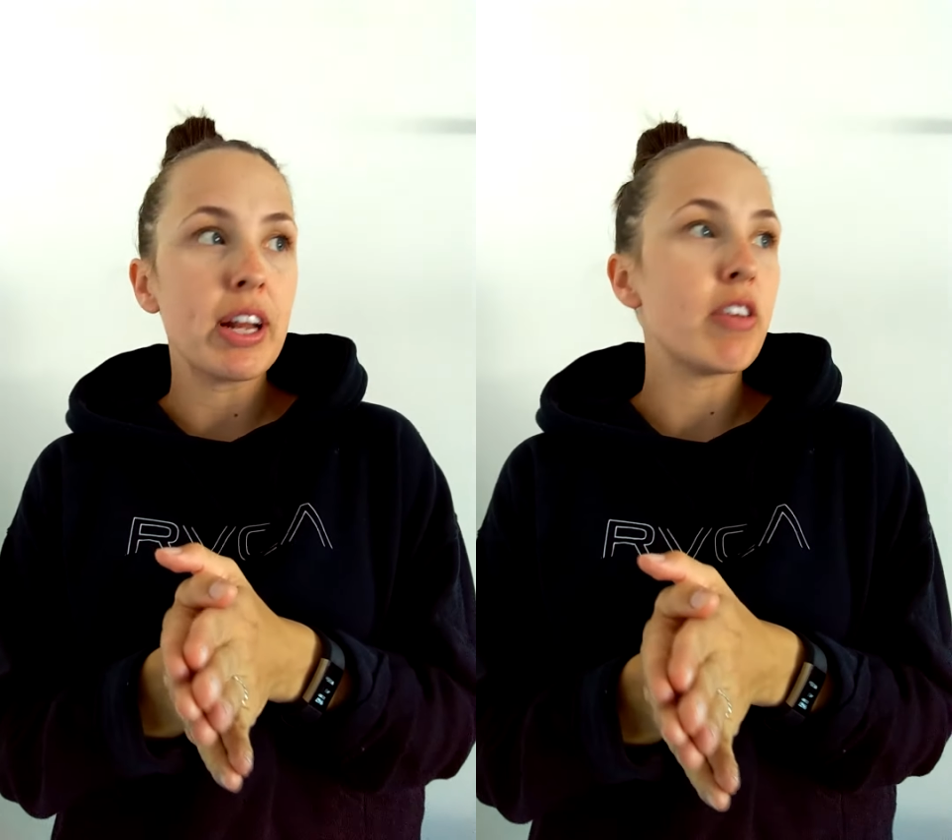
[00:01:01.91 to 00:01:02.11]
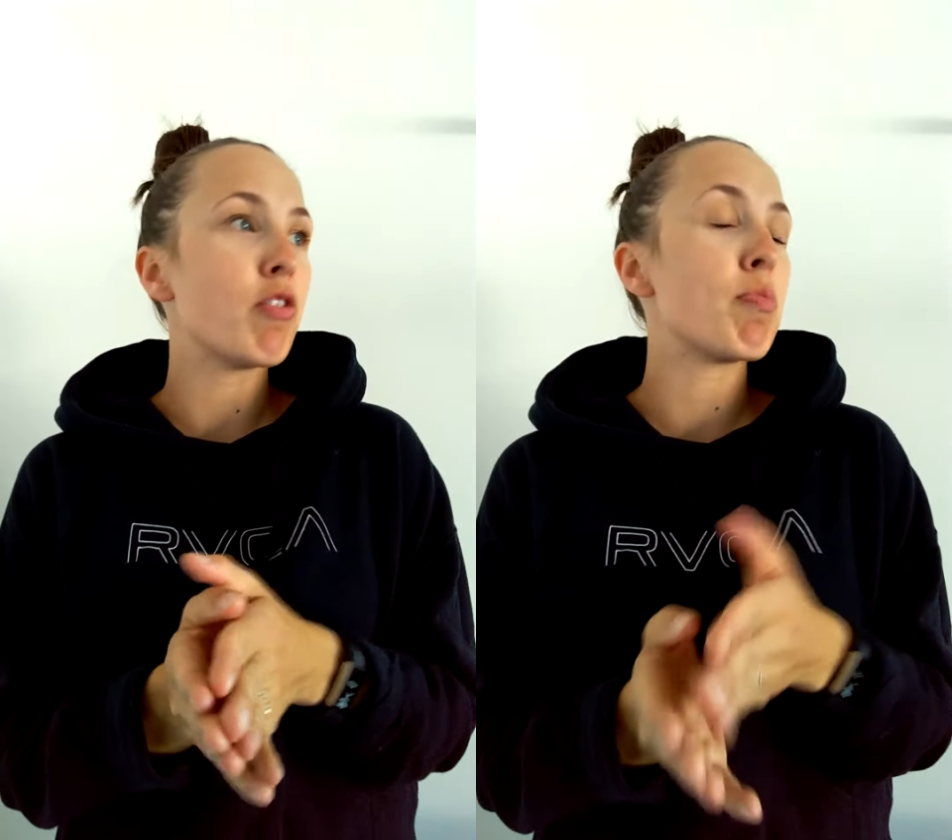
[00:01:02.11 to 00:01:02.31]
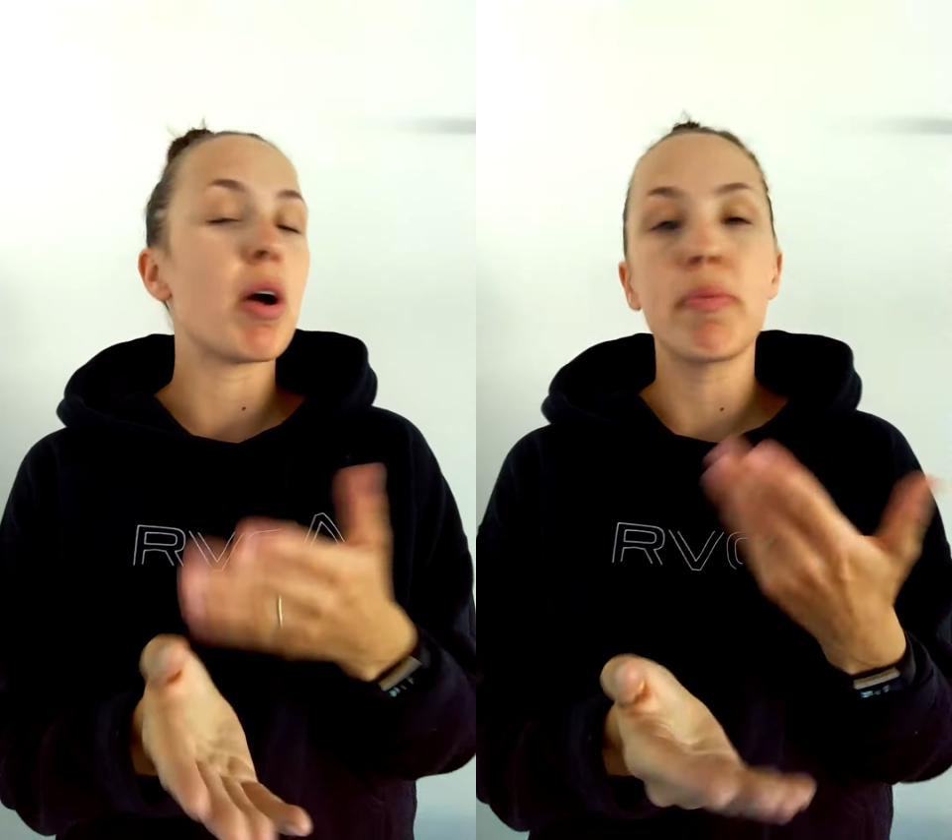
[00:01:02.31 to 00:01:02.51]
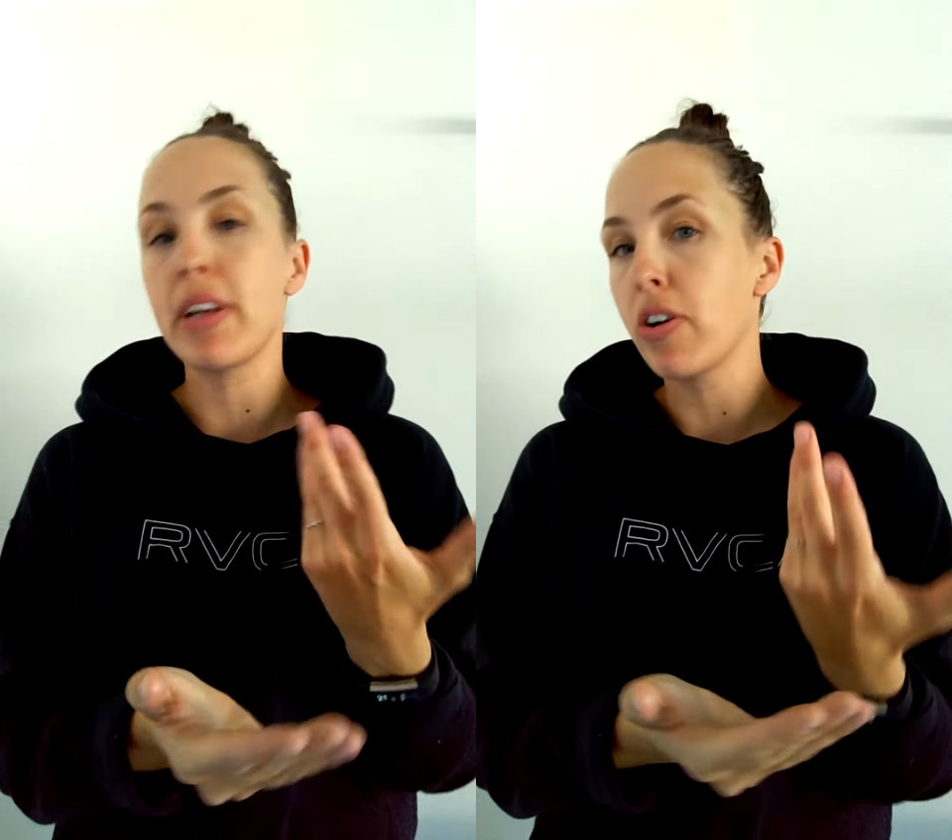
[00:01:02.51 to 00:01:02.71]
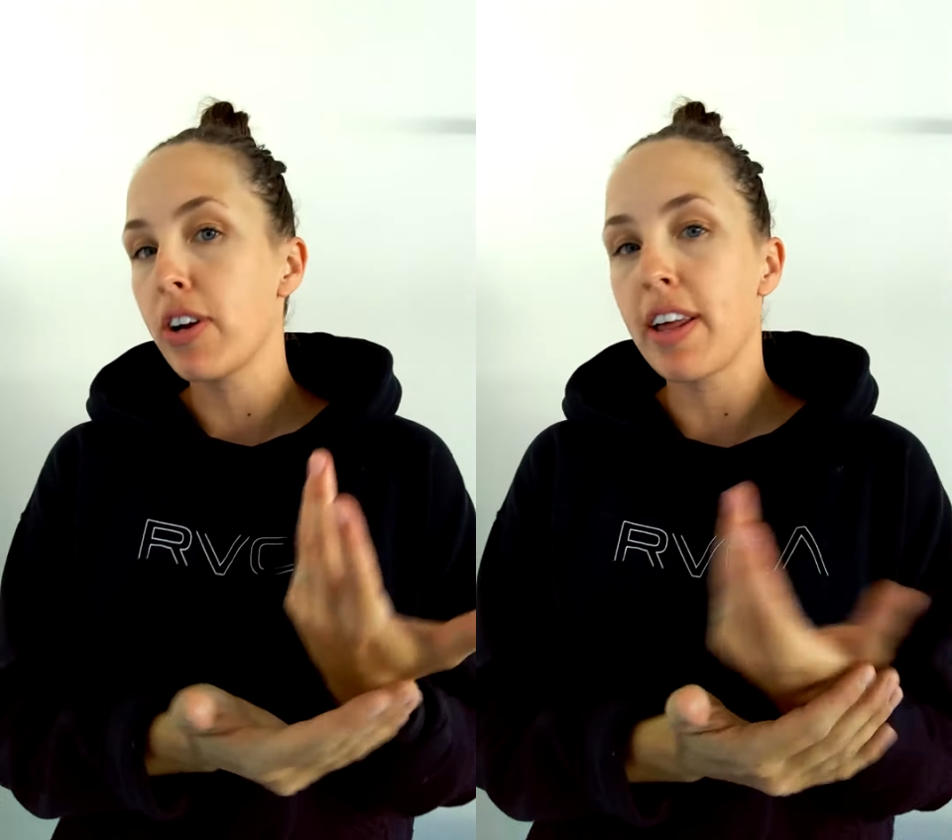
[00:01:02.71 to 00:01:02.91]
and you've probably
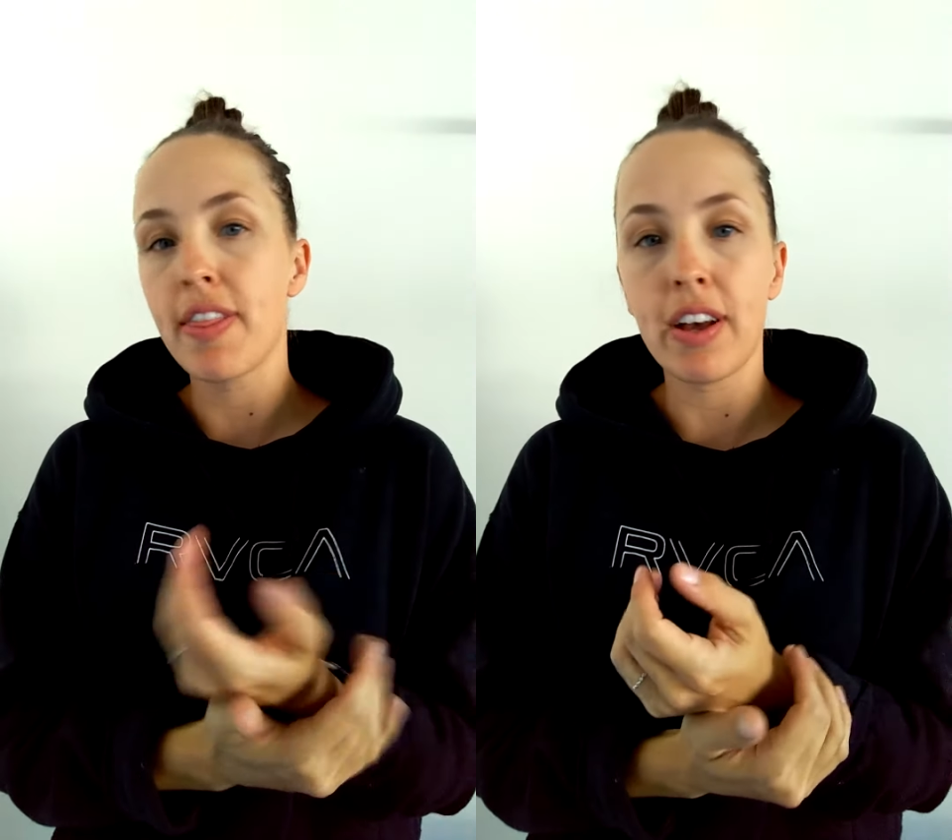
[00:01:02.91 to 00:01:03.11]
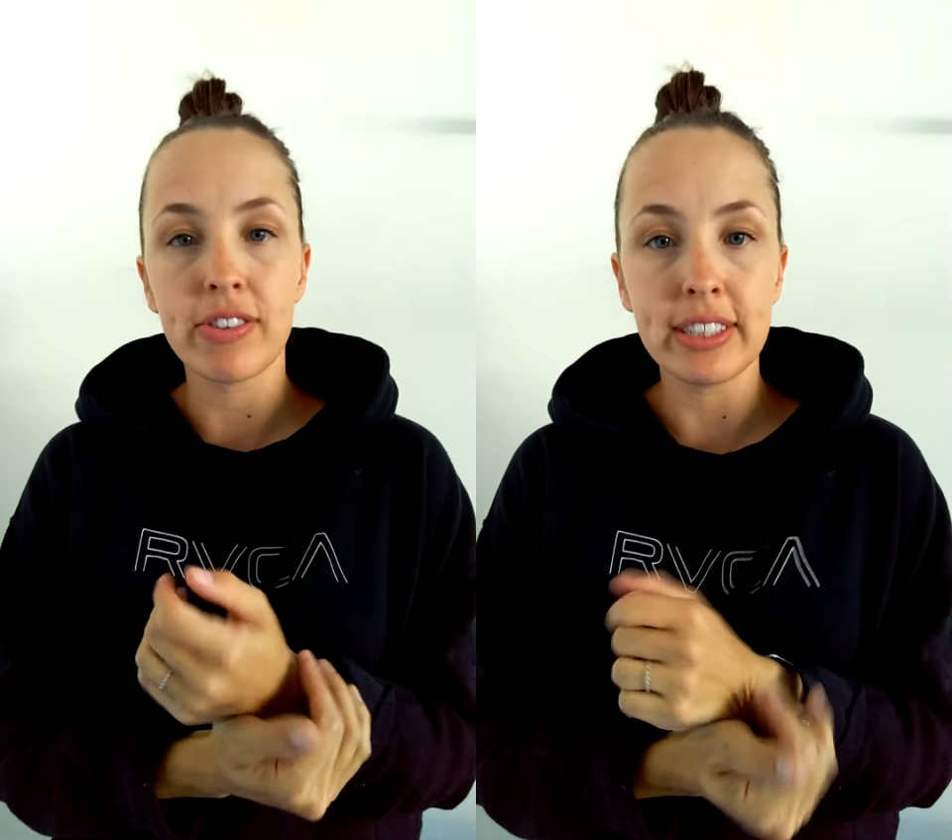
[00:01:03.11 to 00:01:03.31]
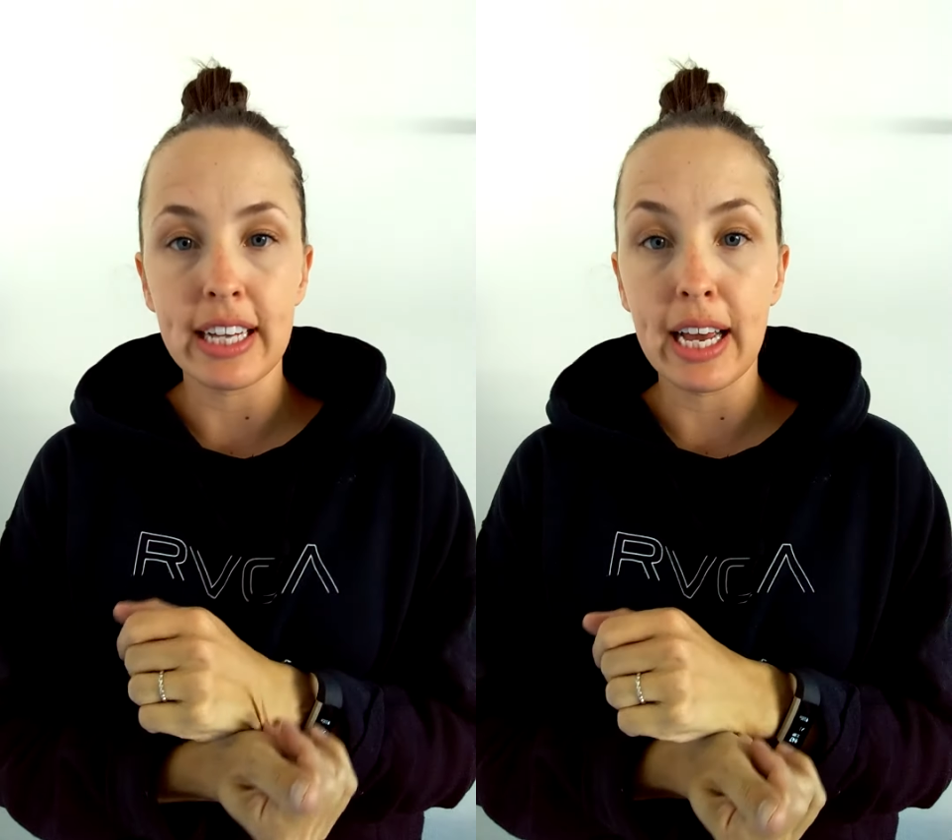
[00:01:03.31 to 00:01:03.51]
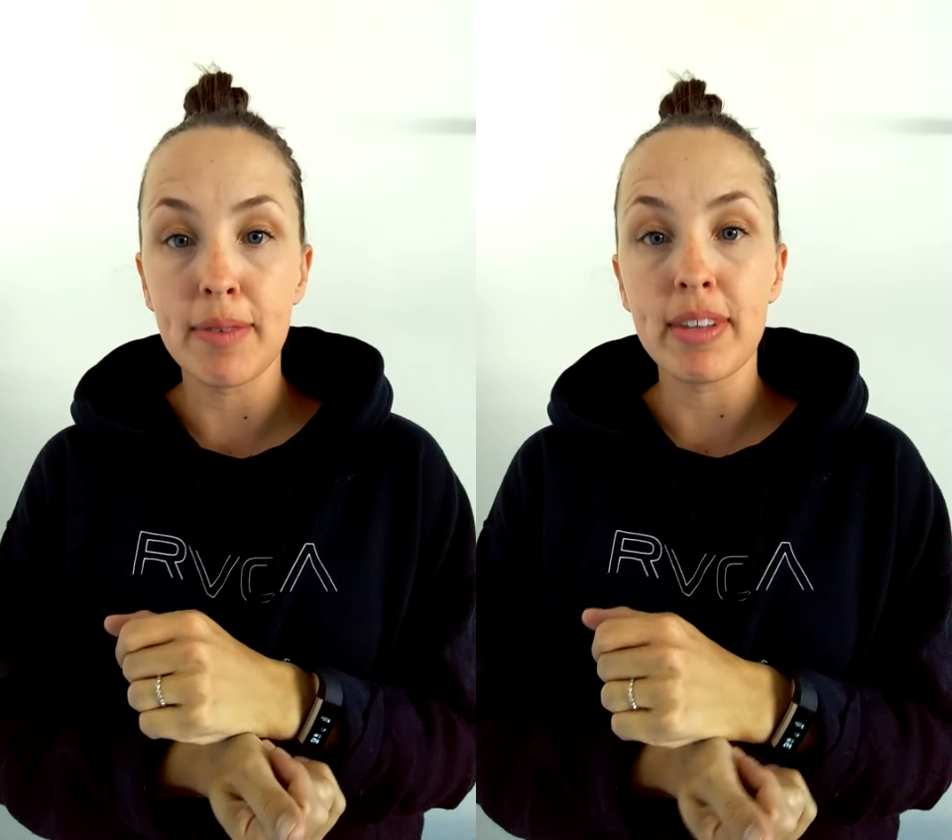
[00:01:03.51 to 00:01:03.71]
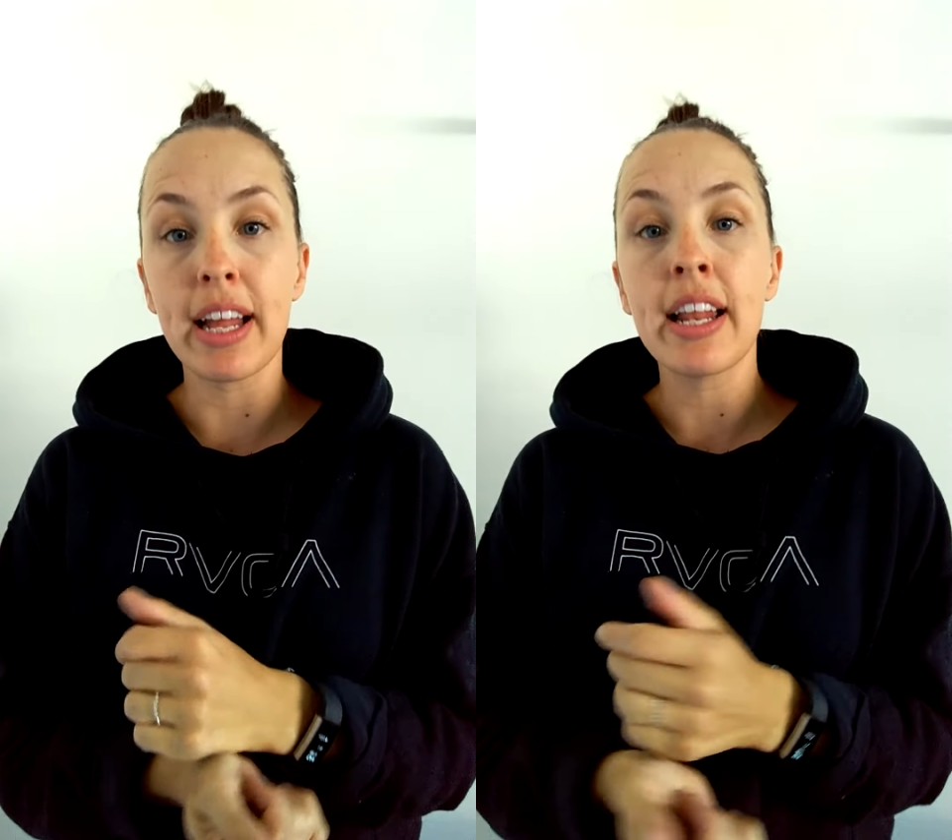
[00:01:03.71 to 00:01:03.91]
heard 1,000
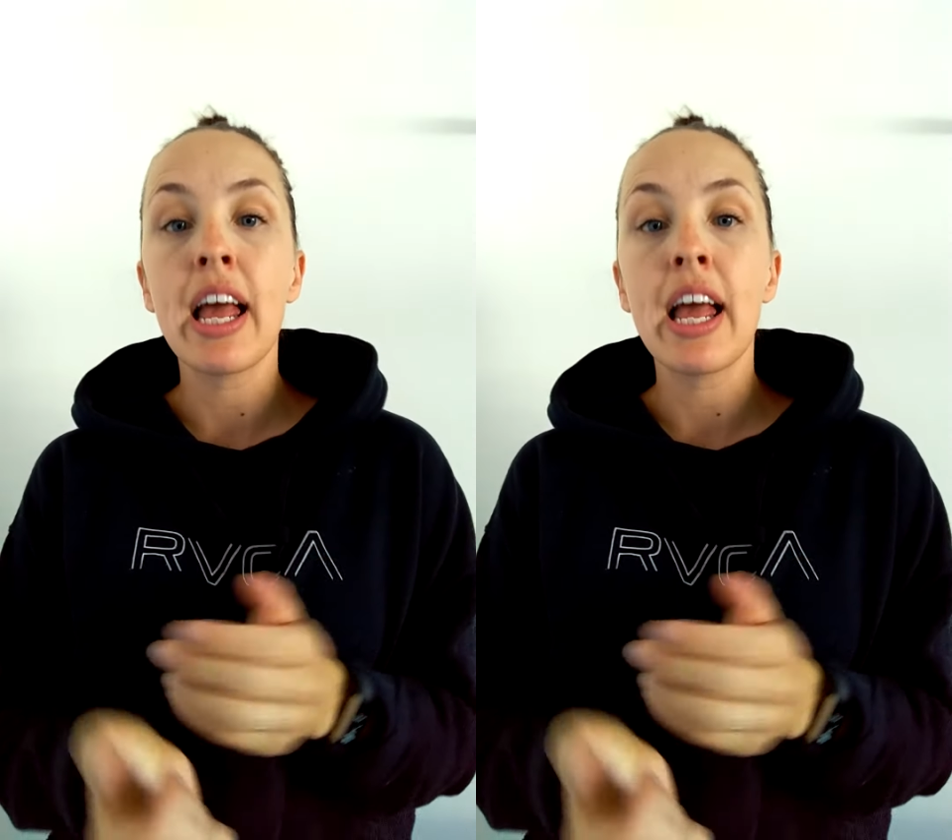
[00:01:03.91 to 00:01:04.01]
times that